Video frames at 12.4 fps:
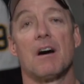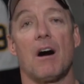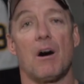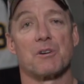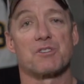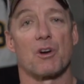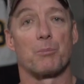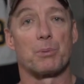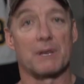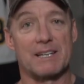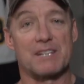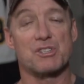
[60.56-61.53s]
Also,
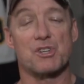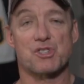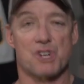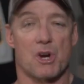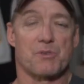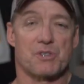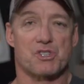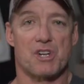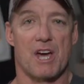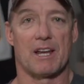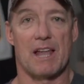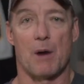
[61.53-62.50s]
please share this
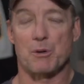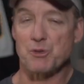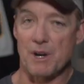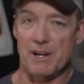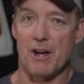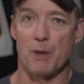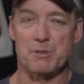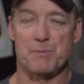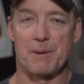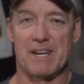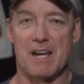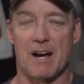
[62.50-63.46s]
channel out. We're trying to help as
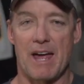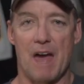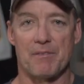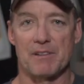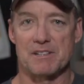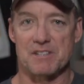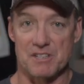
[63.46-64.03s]
many young athletes